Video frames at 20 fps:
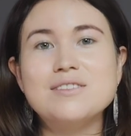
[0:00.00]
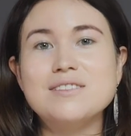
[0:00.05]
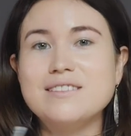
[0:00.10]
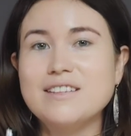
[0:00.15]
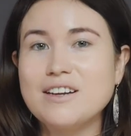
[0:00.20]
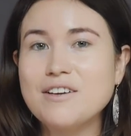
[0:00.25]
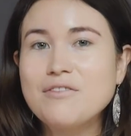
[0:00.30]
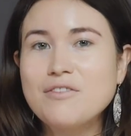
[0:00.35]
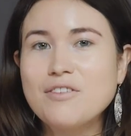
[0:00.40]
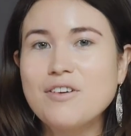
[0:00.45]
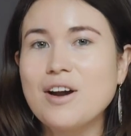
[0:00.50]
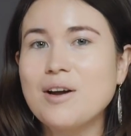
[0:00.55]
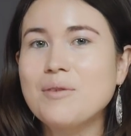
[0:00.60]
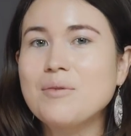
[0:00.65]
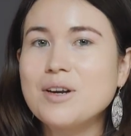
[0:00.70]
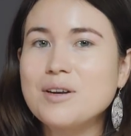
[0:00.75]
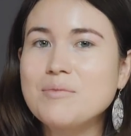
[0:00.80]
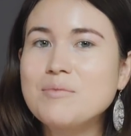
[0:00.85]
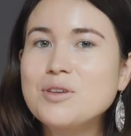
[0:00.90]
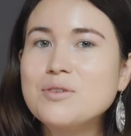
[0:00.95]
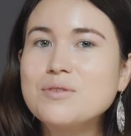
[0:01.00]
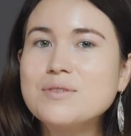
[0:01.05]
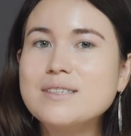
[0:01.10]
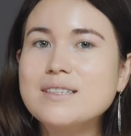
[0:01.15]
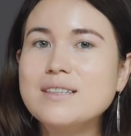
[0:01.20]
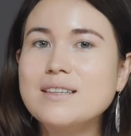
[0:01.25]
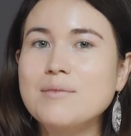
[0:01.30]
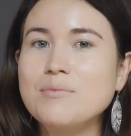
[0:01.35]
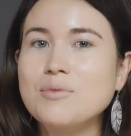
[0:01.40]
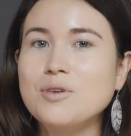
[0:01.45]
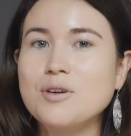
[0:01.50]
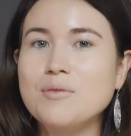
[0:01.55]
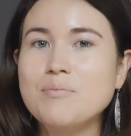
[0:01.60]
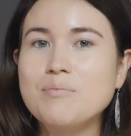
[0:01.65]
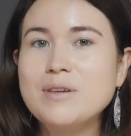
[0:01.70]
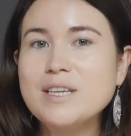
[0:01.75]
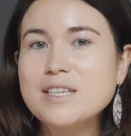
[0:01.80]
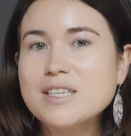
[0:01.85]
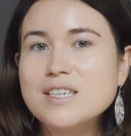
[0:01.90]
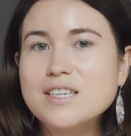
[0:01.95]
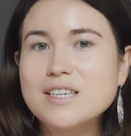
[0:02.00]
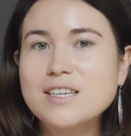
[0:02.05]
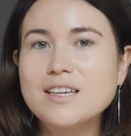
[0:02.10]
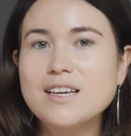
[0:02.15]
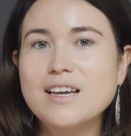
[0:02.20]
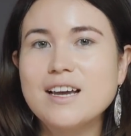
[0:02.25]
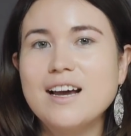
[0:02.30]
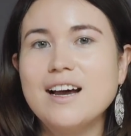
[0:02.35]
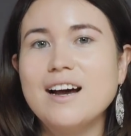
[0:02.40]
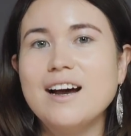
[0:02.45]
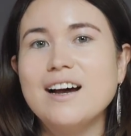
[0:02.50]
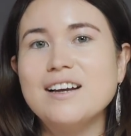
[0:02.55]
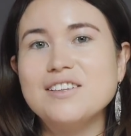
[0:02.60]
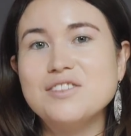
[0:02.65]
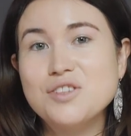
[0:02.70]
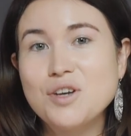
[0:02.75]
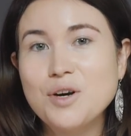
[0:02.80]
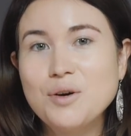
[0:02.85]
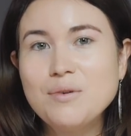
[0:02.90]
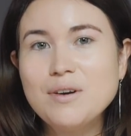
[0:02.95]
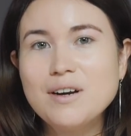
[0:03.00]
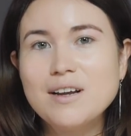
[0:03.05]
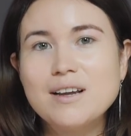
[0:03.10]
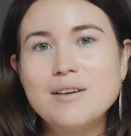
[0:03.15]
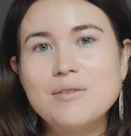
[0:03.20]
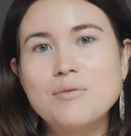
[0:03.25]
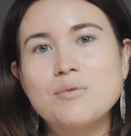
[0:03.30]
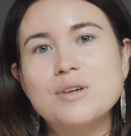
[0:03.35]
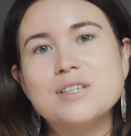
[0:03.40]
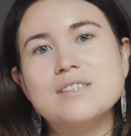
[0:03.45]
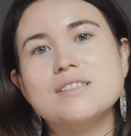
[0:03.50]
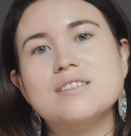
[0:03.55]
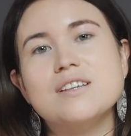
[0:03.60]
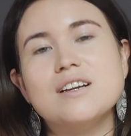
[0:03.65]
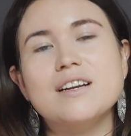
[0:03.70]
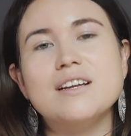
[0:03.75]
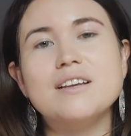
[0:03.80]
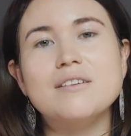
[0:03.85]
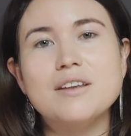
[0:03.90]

Therefore, I'm gonna be using the more peachy tone, which is gonna